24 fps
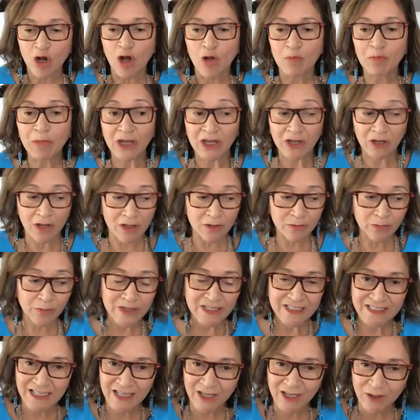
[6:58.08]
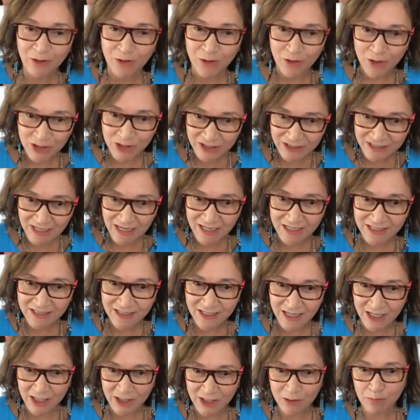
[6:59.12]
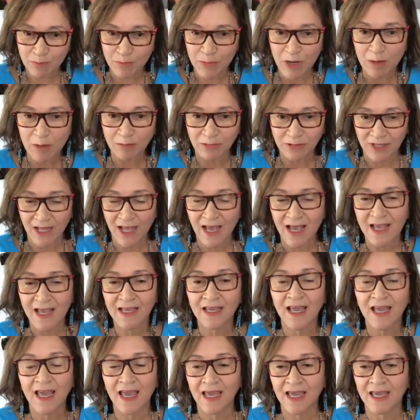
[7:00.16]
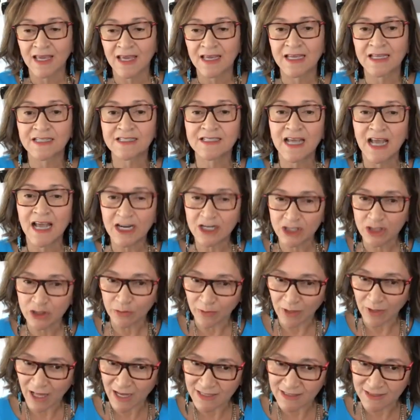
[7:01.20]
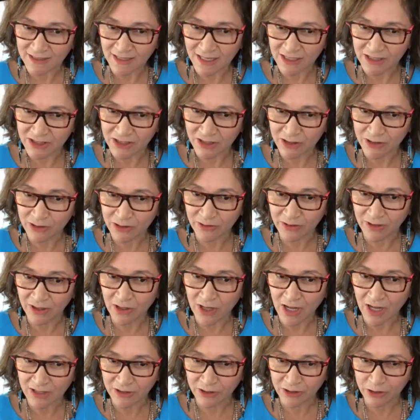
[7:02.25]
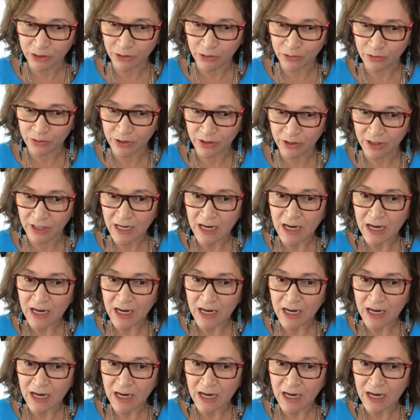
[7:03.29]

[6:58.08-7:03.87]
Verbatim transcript: because we see Gorsuch in applying a, a textualization to the Constitution.